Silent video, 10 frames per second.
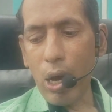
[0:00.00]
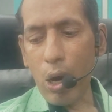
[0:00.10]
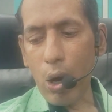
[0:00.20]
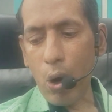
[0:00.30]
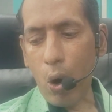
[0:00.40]
a
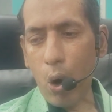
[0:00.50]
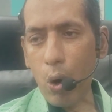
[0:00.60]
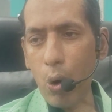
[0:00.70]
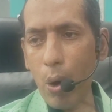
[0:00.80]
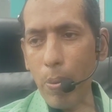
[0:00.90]

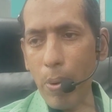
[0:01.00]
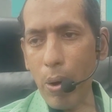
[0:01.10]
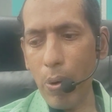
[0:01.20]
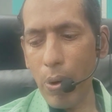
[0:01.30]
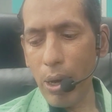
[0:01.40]
hollow
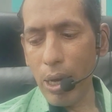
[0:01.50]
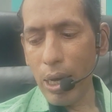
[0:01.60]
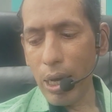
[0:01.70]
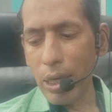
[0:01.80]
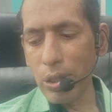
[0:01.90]
above,
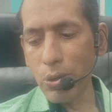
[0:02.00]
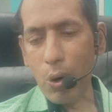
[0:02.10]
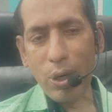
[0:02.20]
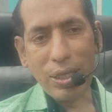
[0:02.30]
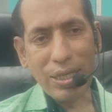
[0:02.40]
a
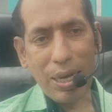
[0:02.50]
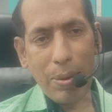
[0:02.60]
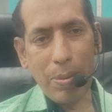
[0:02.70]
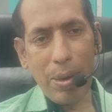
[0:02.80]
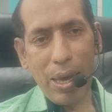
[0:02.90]
short
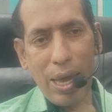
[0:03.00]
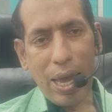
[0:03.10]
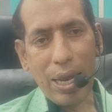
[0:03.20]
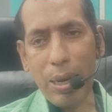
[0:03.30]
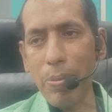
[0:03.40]
stem
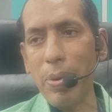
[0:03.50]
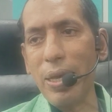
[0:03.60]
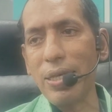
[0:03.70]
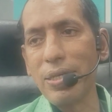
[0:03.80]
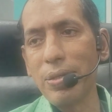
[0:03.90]
and a
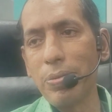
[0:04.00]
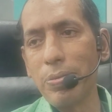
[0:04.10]
base.